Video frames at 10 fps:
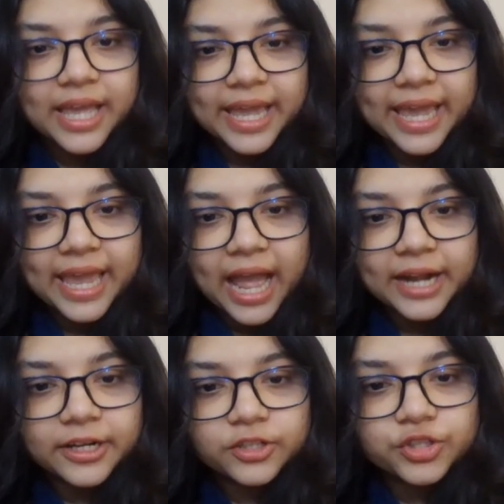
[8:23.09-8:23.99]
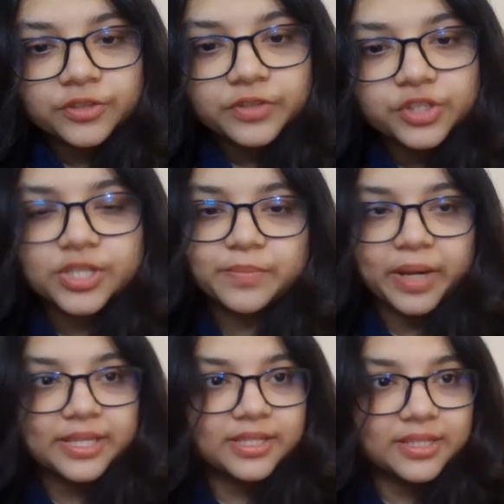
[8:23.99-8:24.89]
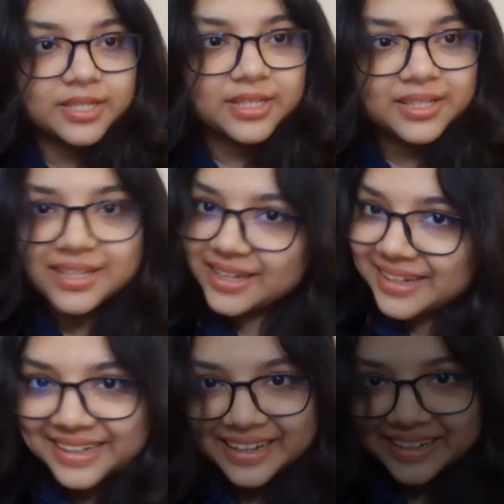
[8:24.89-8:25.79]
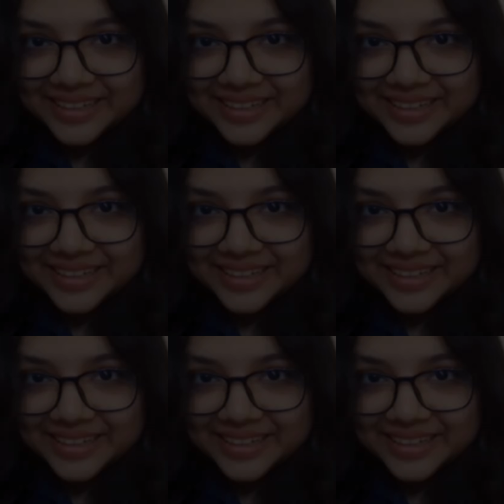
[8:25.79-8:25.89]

A antigen which is present. Clear?